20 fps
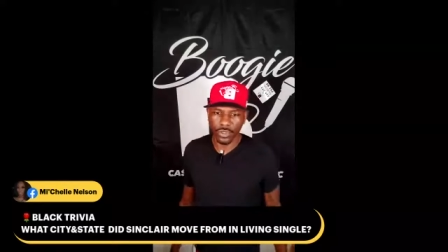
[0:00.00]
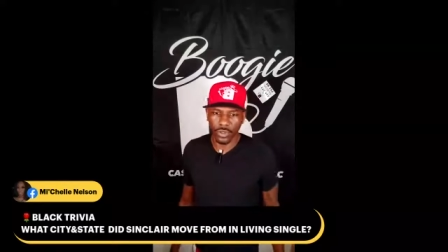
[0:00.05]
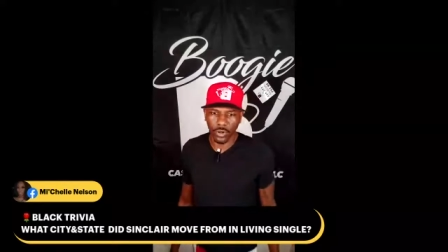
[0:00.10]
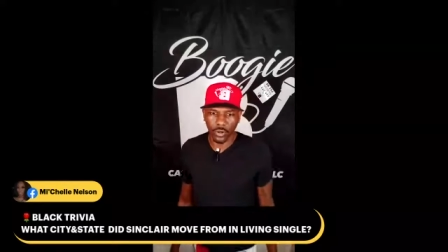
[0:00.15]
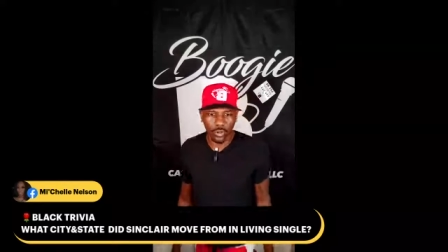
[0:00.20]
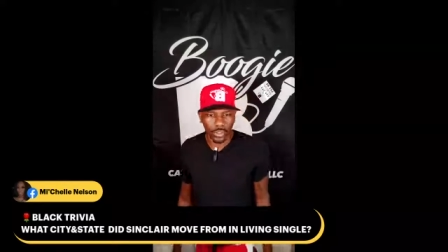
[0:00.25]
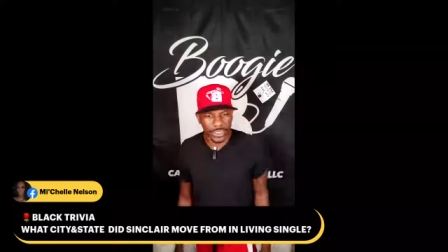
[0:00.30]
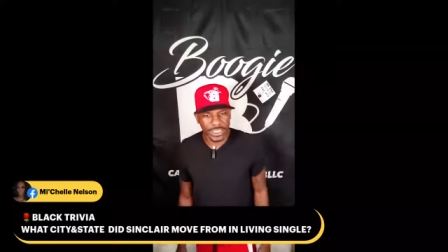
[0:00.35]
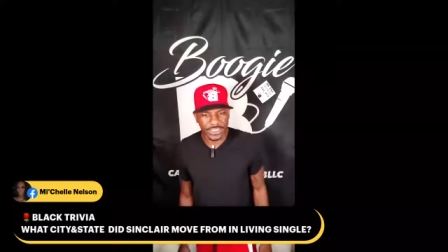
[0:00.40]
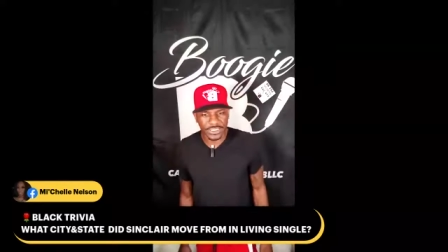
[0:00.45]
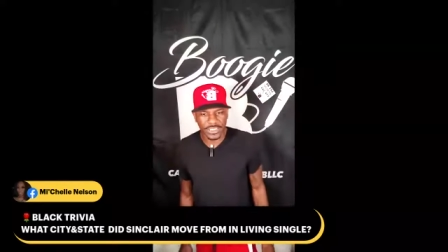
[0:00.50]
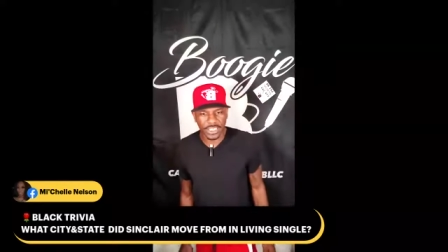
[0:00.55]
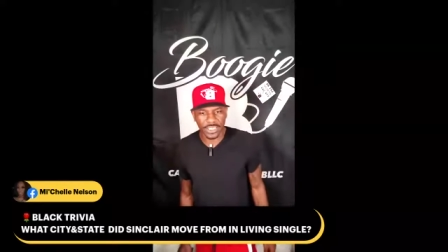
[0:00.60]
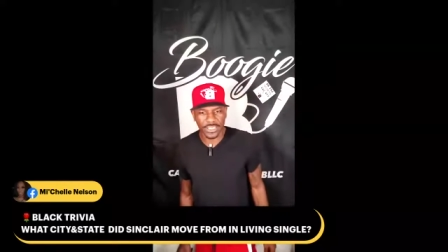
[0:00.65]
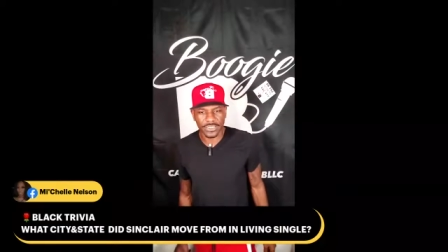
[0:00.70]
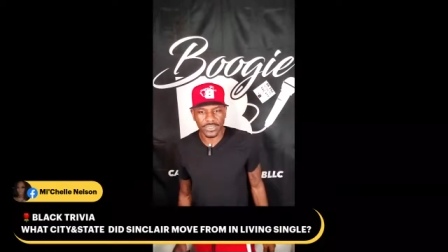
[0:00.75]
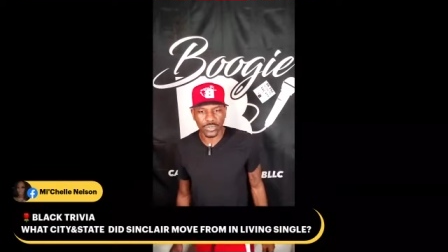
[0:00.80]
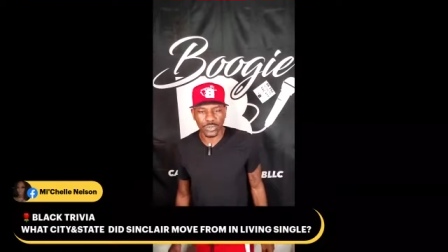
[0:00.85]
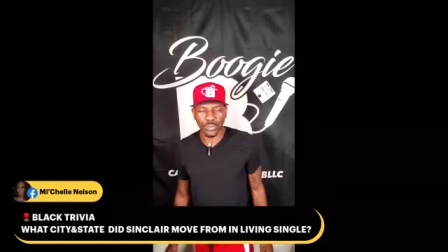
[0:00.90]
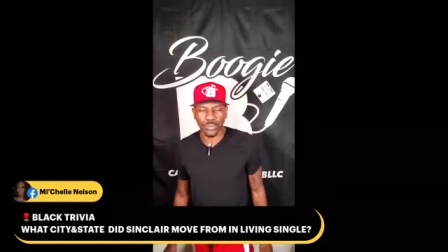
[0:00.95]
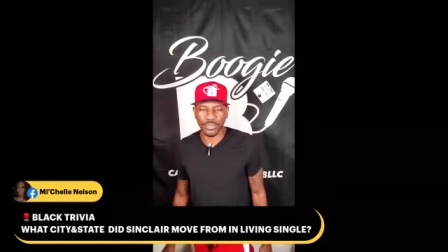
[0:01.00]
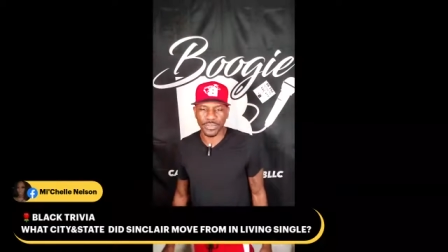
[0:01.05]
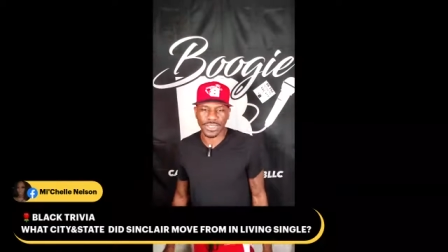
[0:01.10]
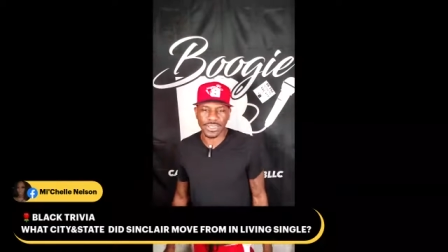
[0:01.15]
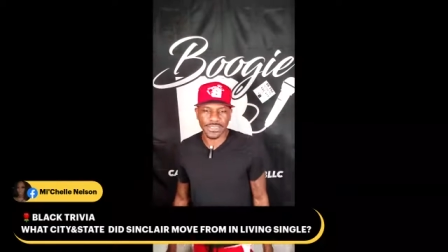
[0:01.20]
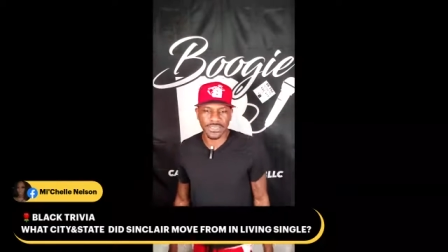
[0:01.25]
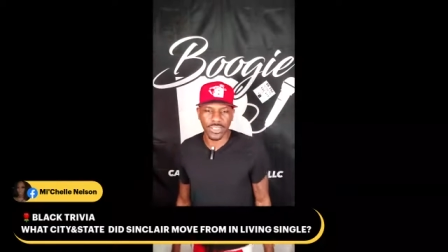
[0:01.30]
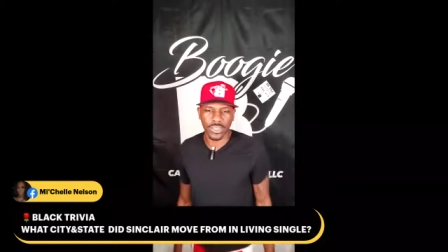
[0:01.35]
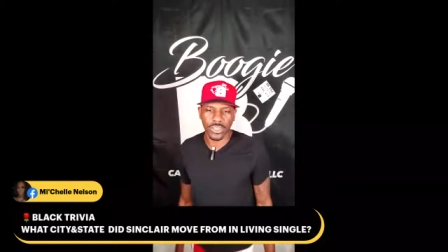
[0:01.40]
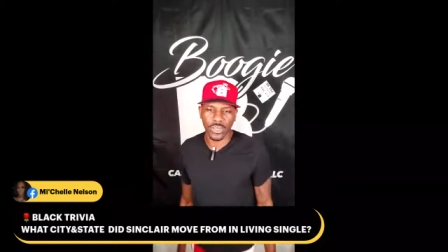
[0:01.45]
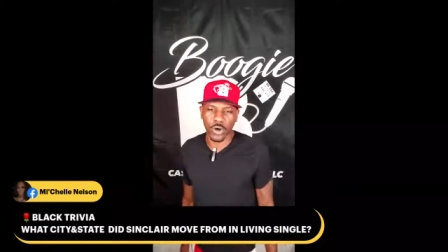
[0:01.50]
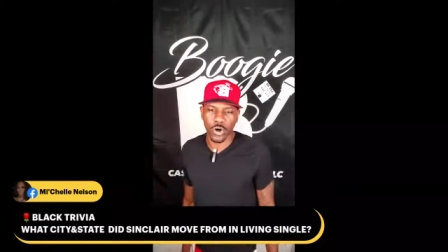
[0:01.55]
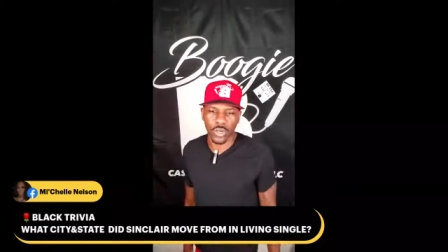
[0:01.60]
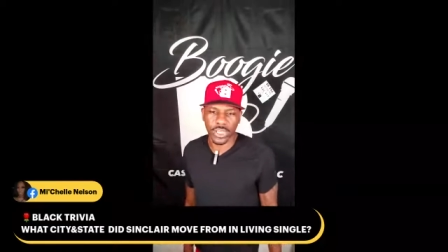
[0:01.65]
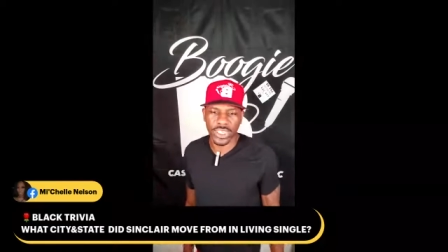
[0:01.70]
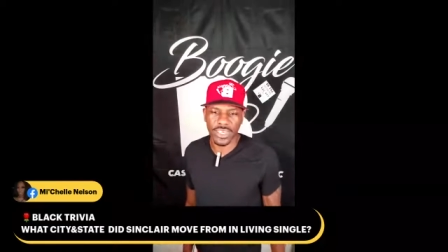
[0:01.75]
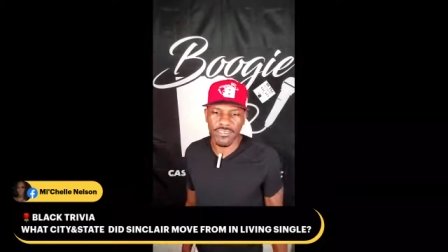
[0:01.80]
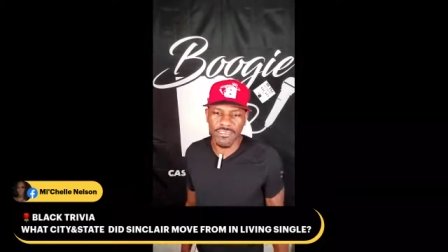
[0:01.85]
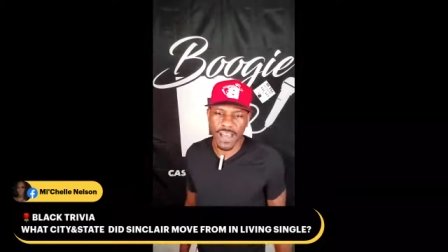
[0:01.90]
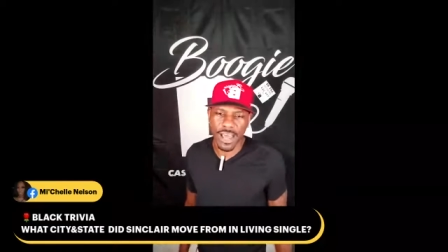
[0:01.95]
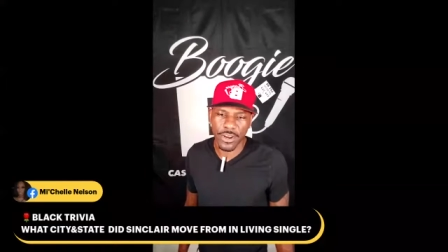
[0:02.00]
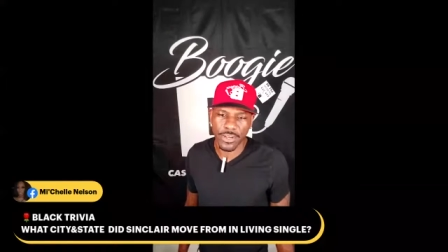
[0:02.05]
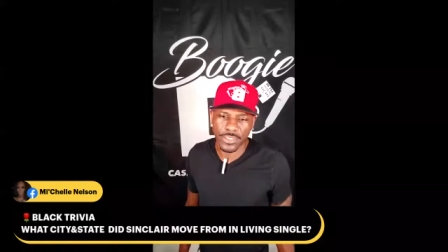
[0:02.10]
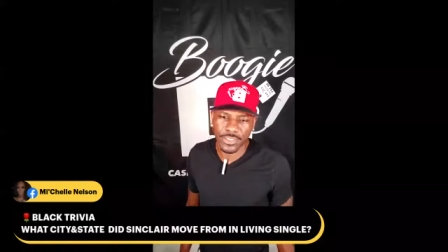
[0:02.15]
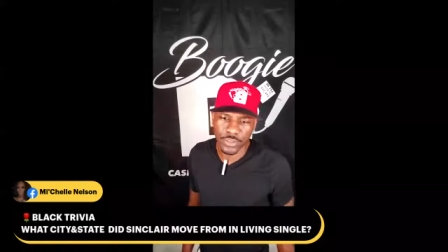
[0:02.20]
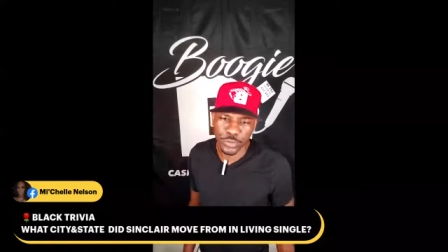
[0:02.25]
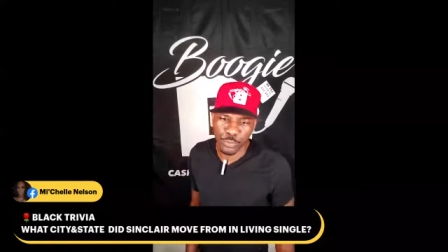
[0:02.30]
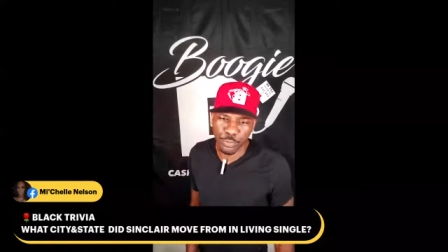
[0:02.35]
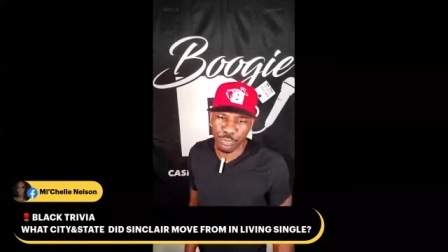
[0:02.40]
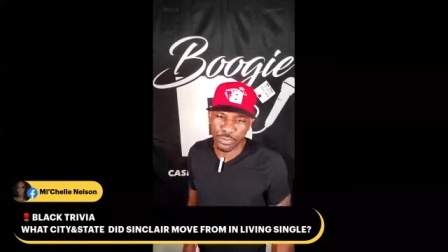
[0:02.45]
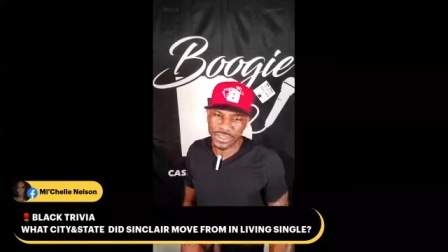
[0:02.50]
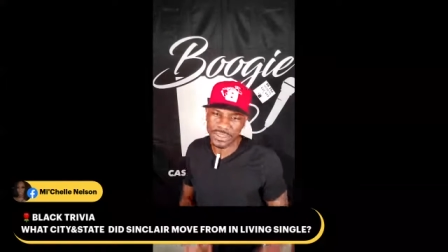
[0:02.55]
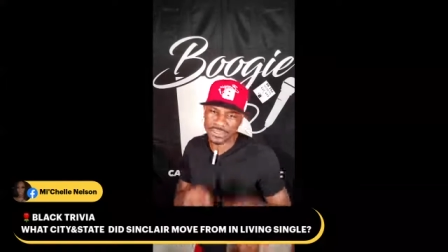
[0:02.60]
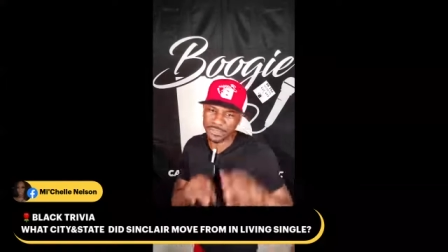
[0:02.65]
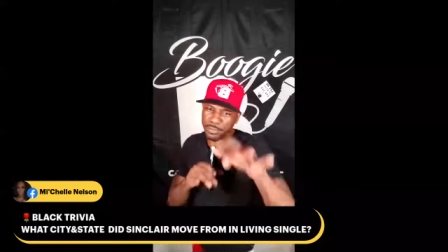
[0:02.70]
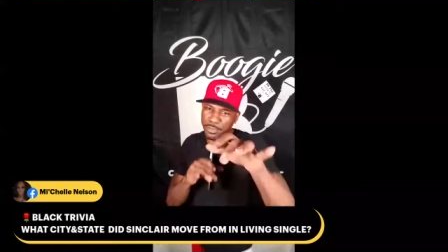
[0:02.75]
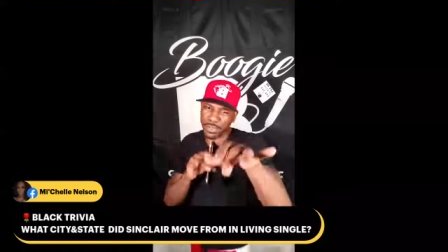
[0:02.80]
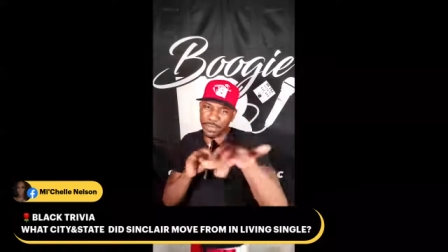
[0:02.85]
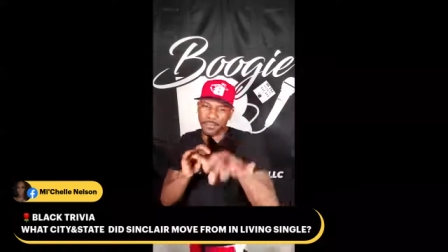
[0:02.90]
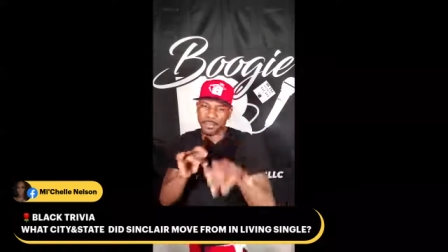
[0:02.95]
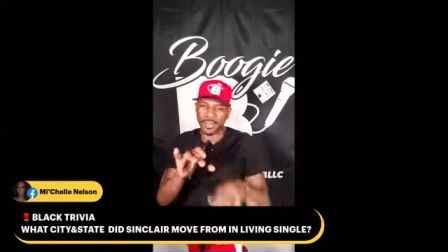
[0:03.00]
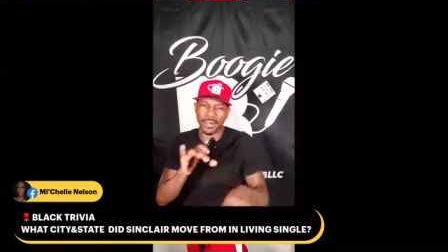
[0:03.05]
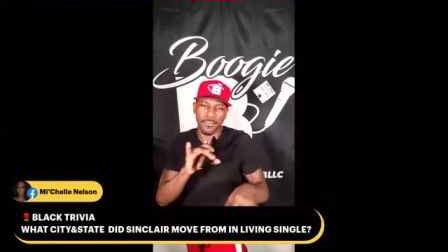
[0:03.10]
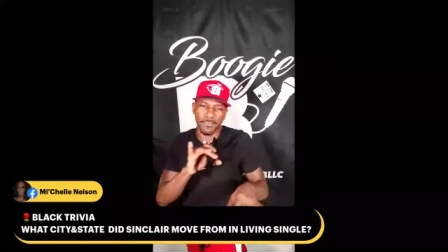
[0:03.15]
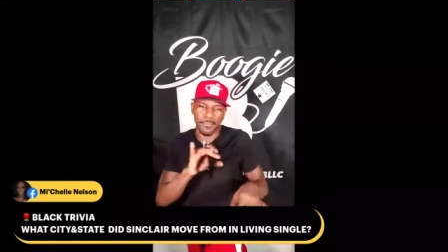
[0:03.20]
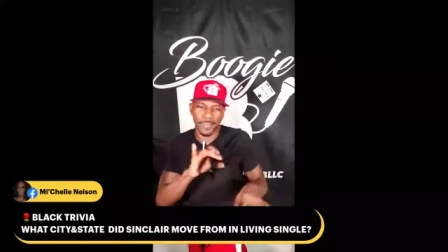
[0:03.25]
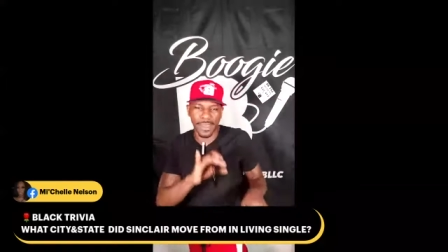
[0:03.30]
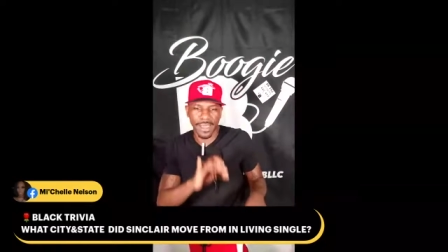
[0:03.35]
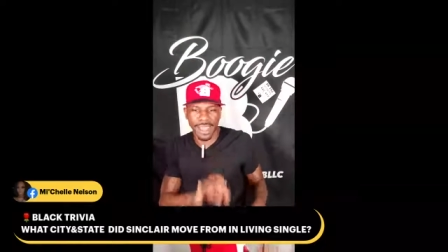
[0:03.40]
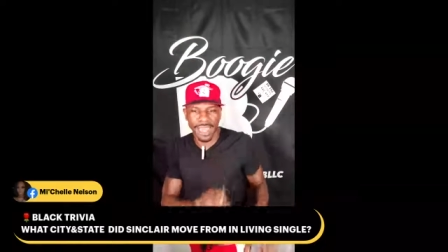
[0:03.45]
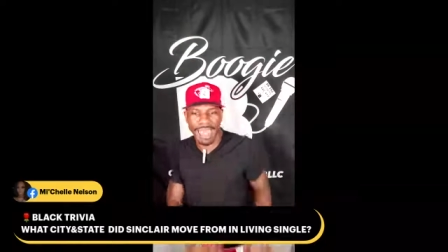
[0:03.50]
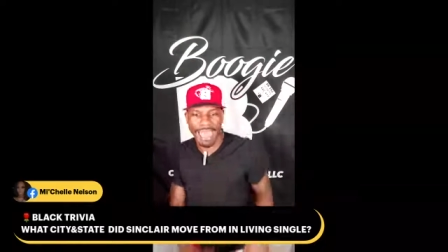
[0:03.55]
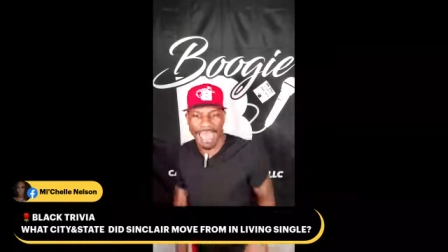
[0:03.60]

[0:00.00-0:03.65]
Go get your two piece or go give out a two piece. Boop, boop.